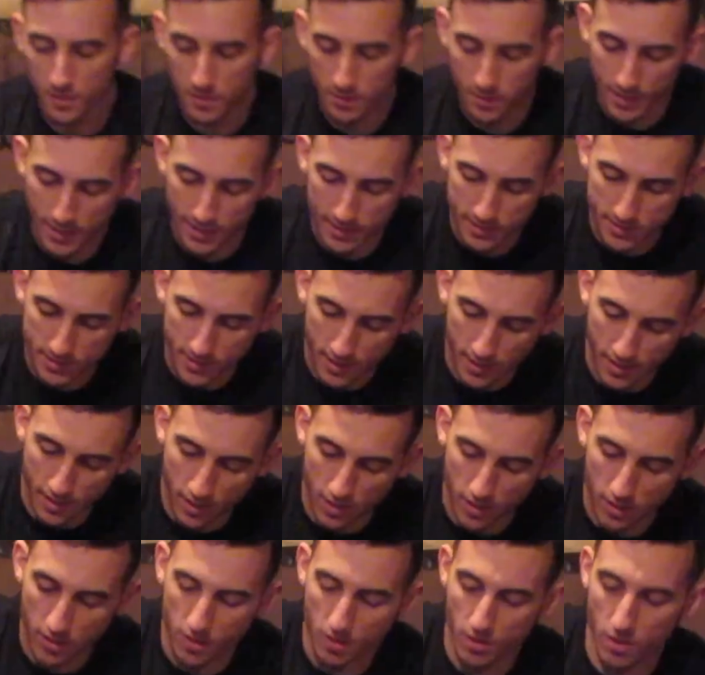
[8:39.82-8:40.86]
Next in
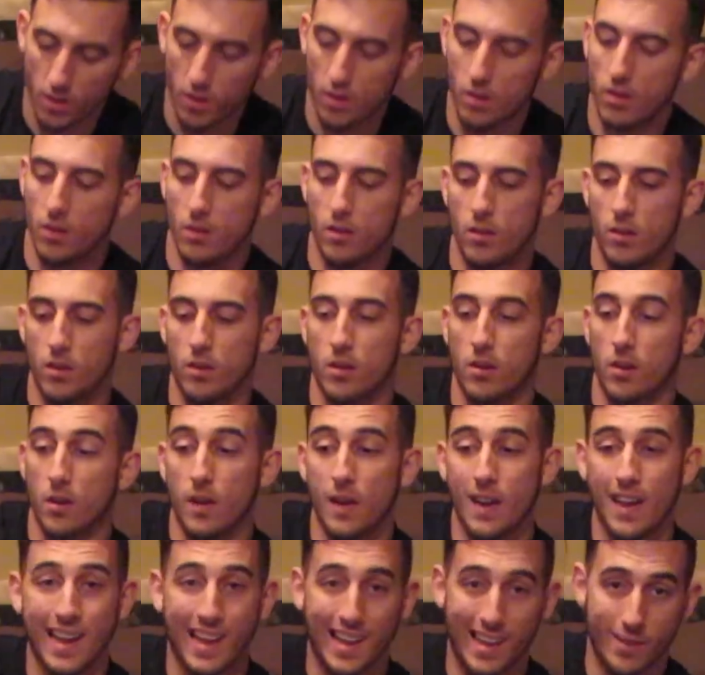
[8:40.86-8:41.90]
here are
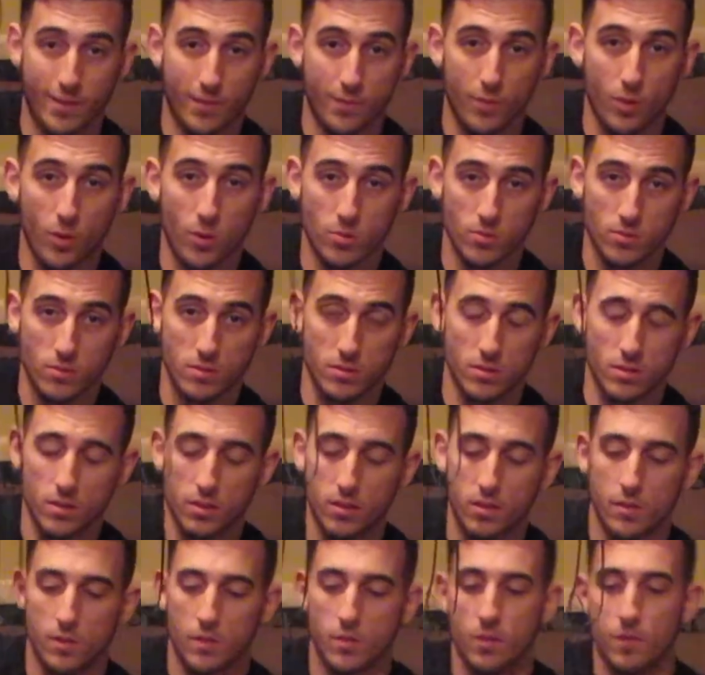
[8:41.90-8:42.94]
headphones
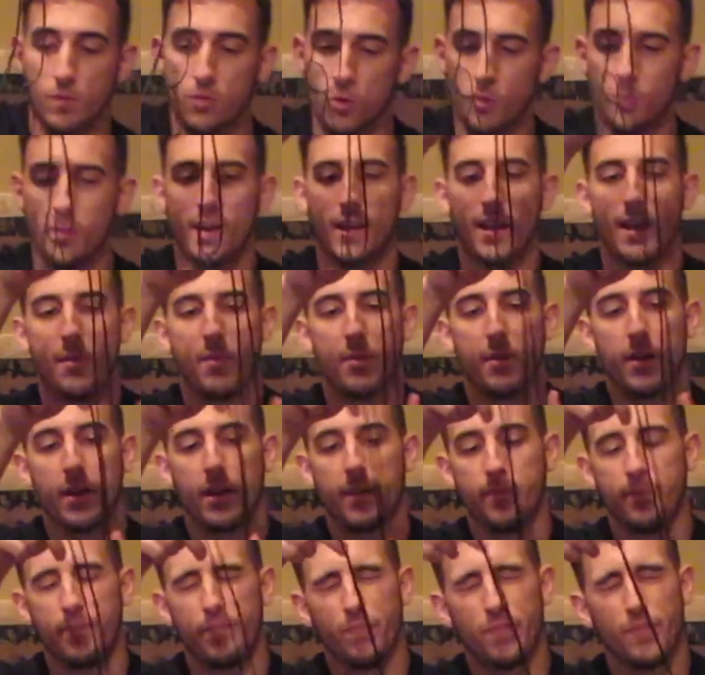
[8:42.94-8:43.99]
for my
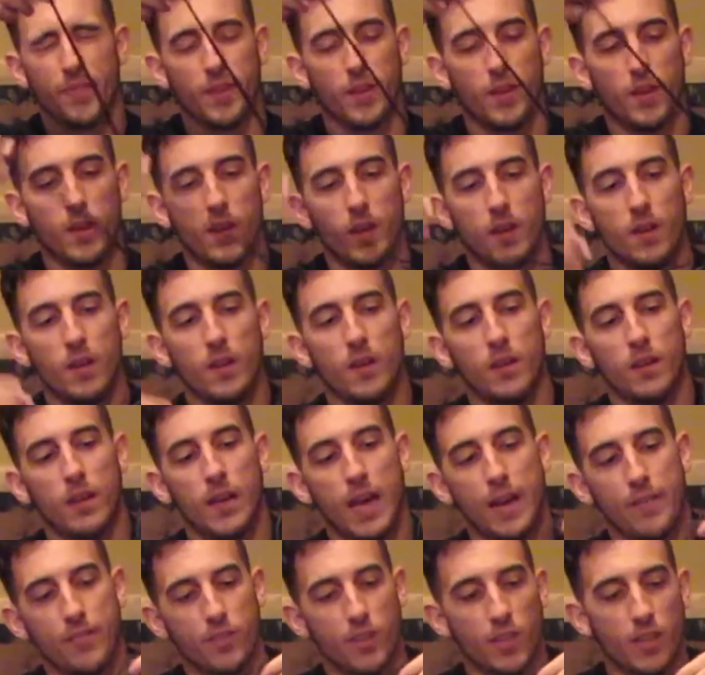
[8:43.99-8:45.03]
iPod.
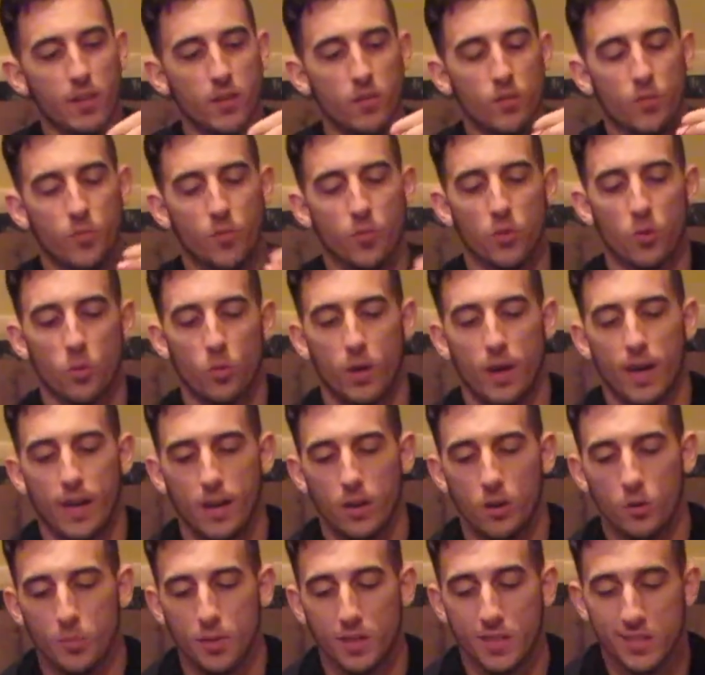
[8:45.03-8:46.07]
Haven't needed them for a
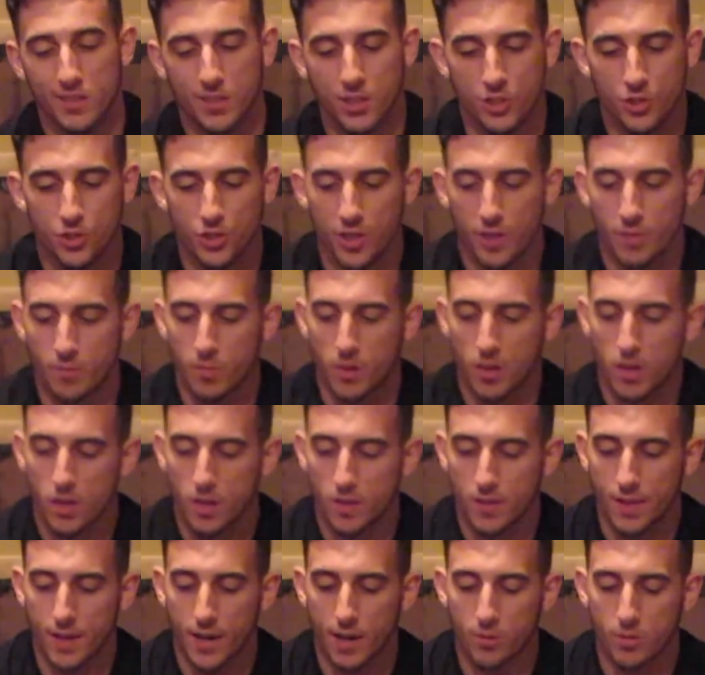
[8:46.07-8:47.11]
while because the gym
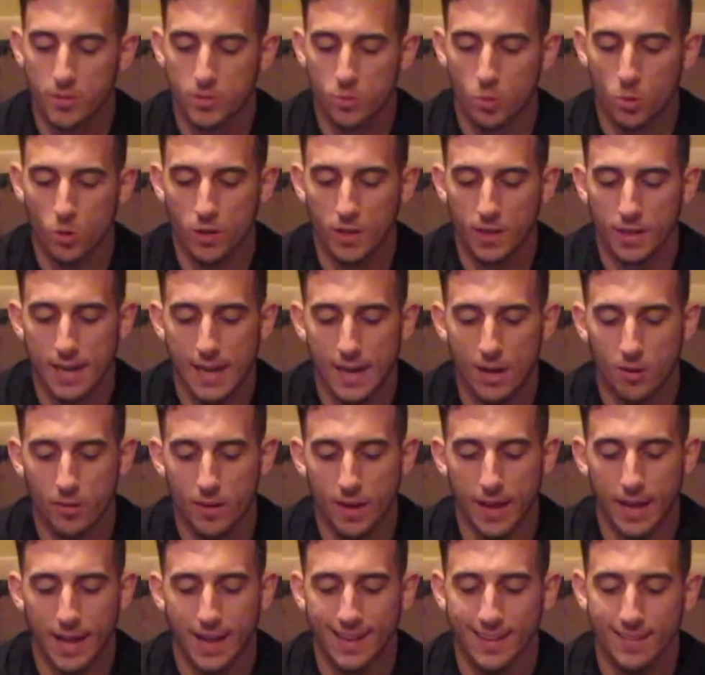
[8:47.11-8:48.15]
that I was working out
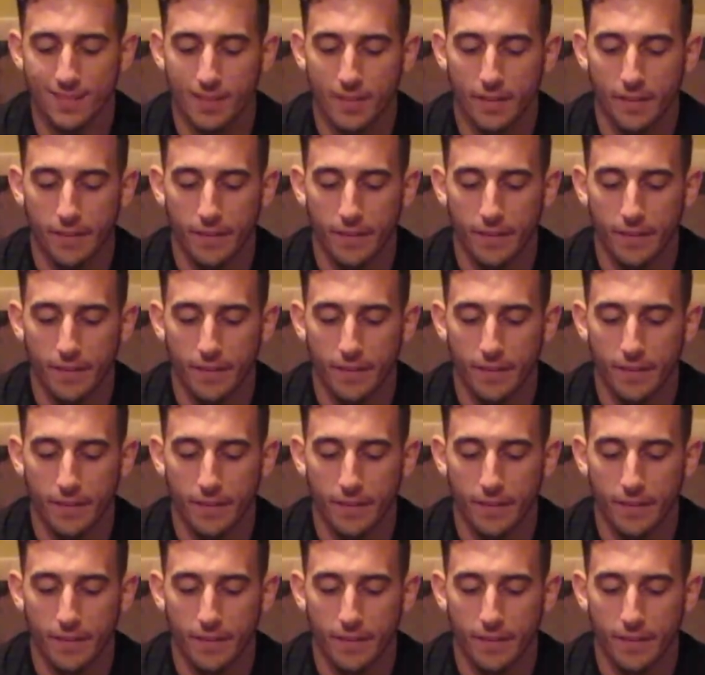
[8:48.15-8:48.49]
at